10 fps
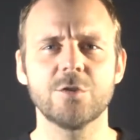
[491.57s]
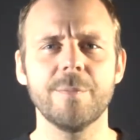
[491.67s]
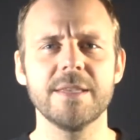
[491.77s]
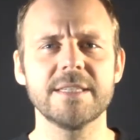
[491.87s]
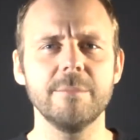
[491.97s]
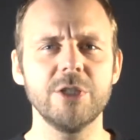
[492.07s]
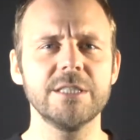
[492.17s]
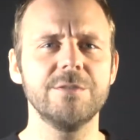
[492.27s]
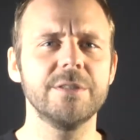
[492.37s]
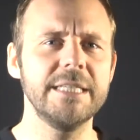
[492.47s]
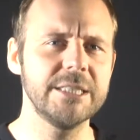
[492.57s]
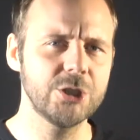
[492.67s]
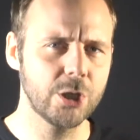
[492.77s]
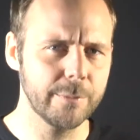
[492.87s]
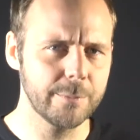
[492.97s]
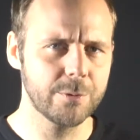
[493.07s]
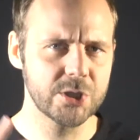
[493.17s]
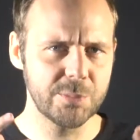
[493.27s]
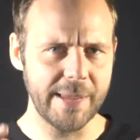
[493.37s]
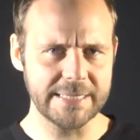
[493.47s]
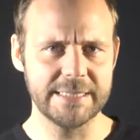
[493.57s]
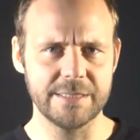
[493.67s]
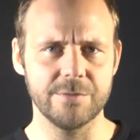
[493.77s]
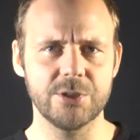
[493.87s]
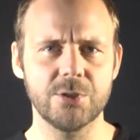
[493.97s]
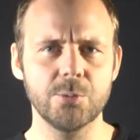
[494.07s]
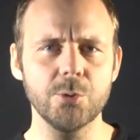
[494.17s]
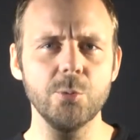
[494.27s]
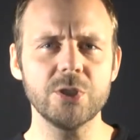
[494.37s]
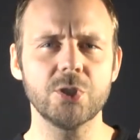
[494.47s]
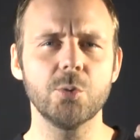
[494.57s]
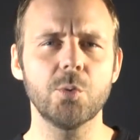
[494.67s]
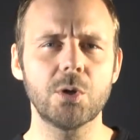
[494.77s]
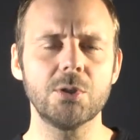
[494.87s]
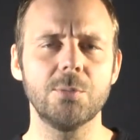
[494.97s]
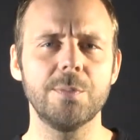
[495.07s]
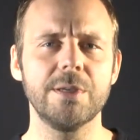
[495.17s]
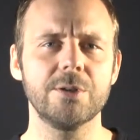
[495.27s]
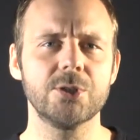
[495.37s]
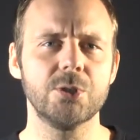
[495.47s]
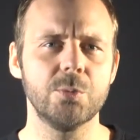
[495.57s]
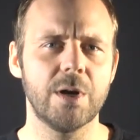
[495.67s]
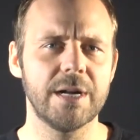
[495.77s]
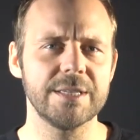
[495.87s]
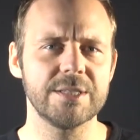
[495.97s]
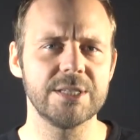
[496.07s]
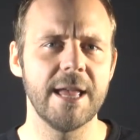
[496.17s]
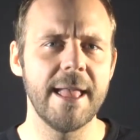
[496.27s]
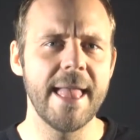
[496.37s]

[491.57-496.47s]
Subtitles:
from the subjectively determined perspectives through which the world appears to us,